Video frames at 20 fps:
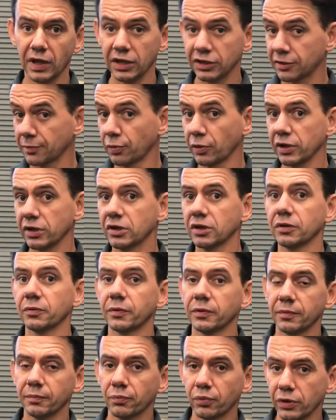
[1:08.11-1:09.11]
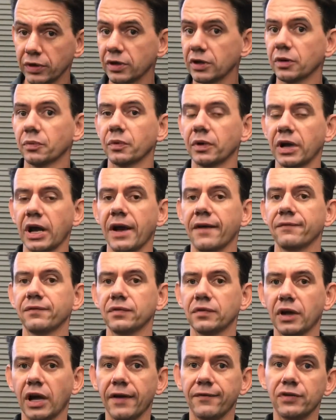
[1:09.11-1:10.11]
It's a pretty good one.
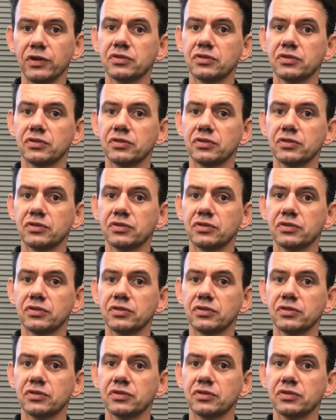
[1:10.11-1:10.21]
I've